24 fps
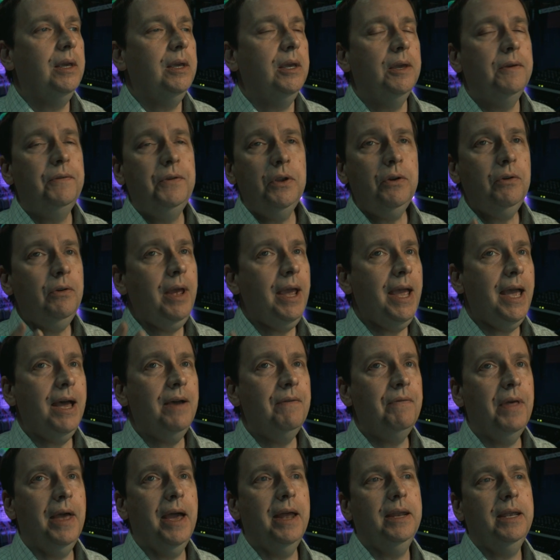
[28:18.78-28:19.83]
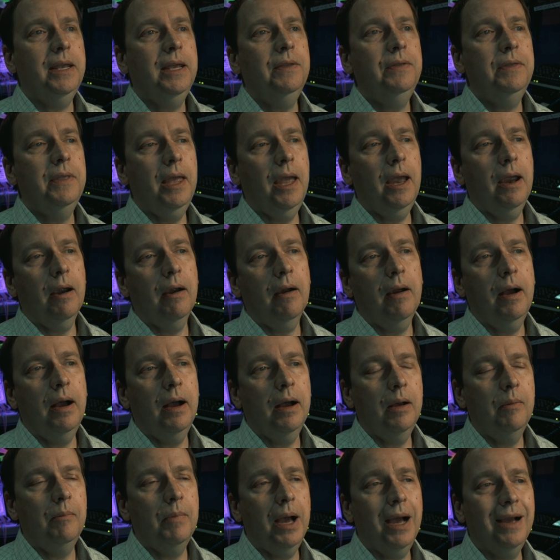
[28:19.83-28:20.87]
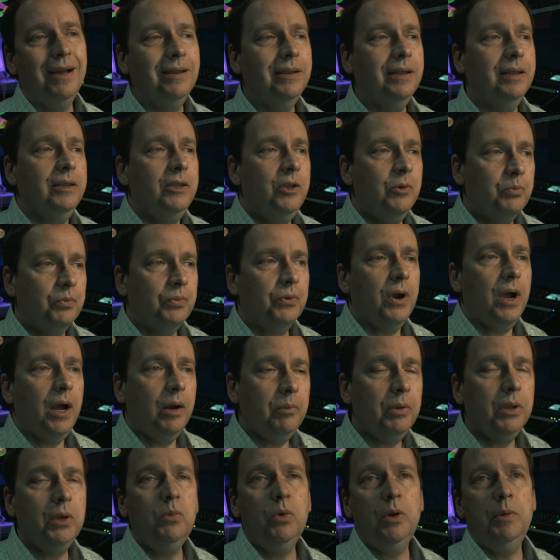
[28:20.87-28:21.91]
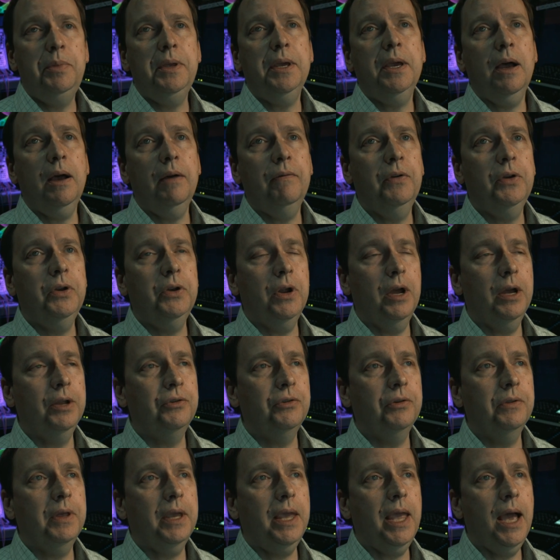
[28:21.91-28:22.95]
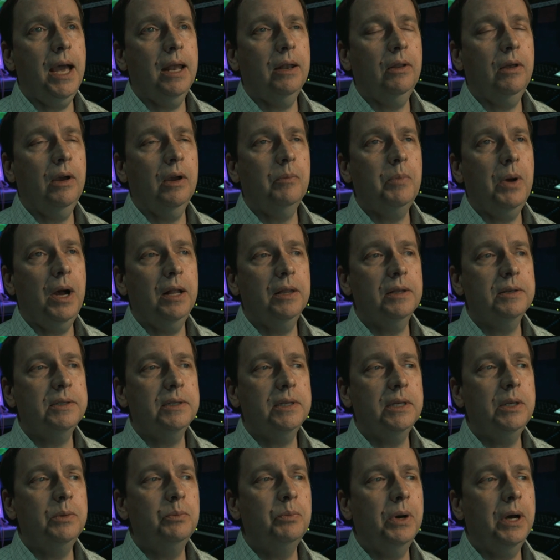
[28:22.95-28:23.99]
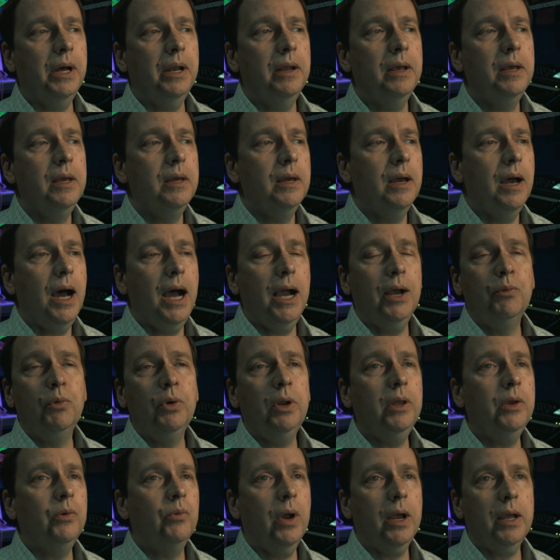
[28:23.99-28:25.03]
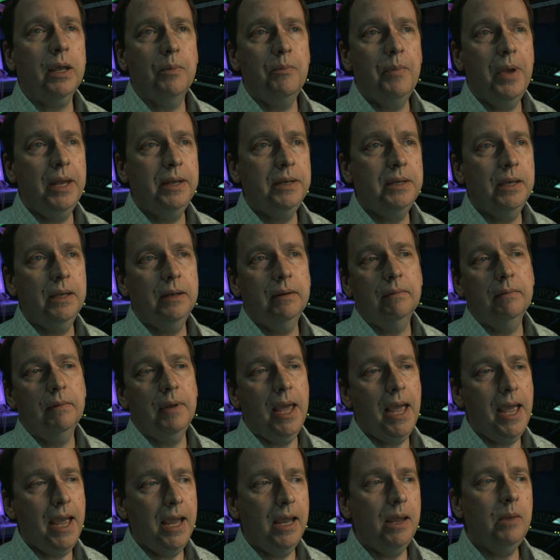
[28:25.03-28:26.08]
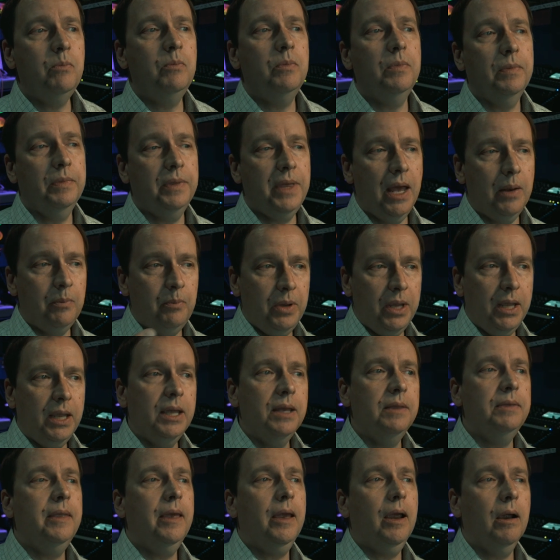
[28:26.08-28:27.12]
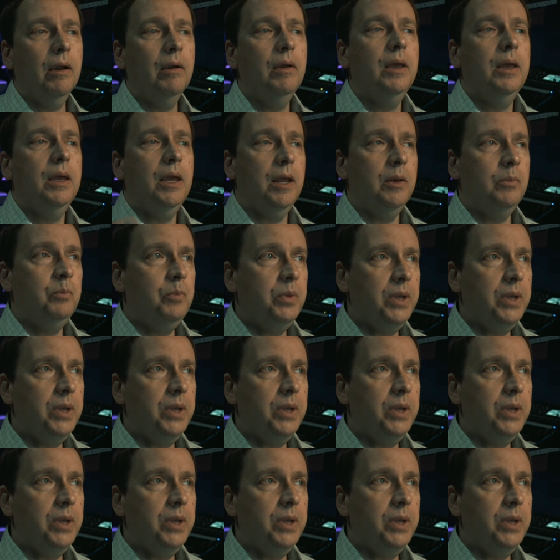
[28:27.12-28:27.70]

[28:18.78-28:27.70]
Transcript: if you don't have that in there, um, you probably would be covered under the catalog policy, but I really recommend it. A, that being in there, and